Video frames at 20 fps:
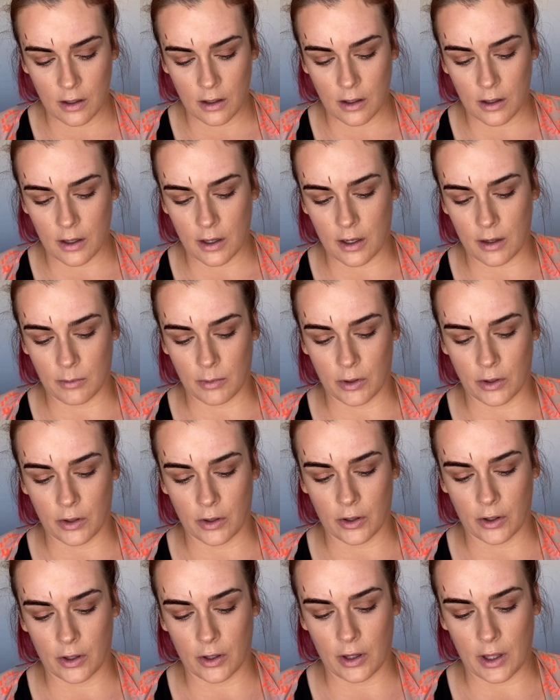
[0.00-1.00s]
And I'm going to
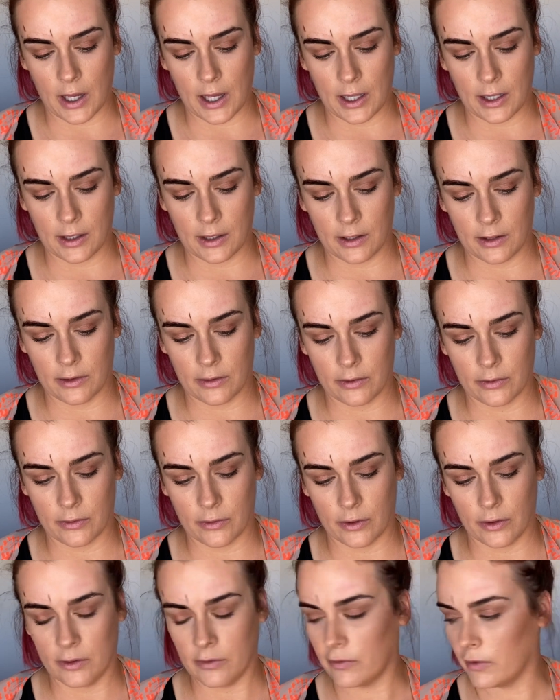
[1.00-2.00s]
go lightly through
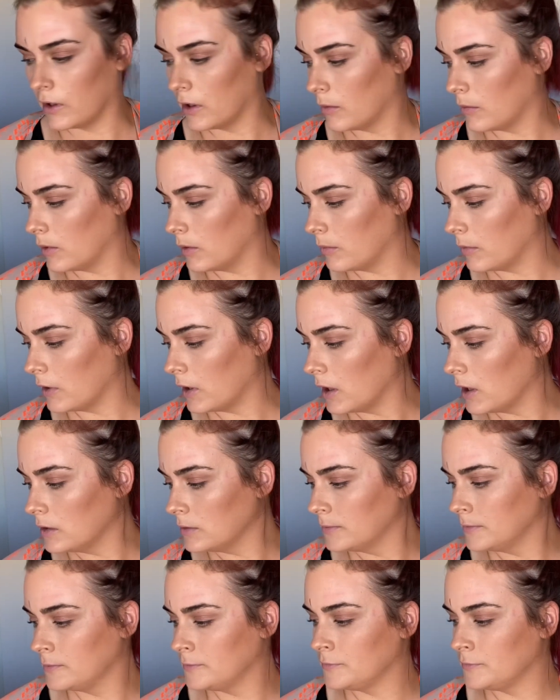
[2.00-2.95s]
the front of my brow.